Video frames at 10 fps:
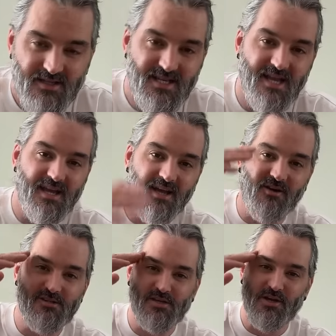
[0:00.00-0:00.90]
Take care,
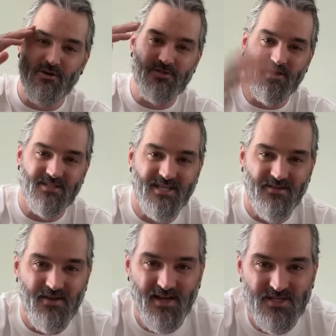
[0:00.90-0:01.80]
guys and girls. I'll see you
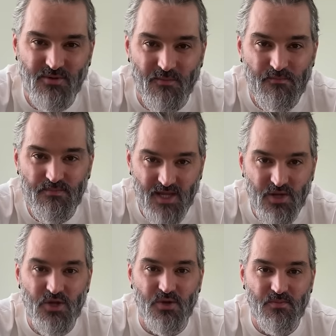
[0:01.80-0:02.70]
on the next one.
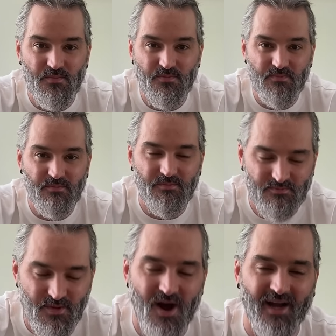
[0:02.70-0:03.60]
Thank you.
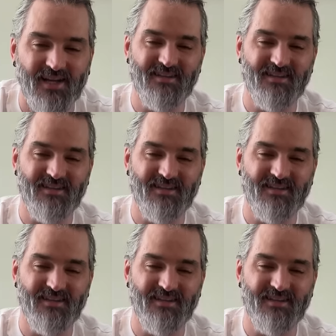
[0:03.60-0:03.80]
Bye.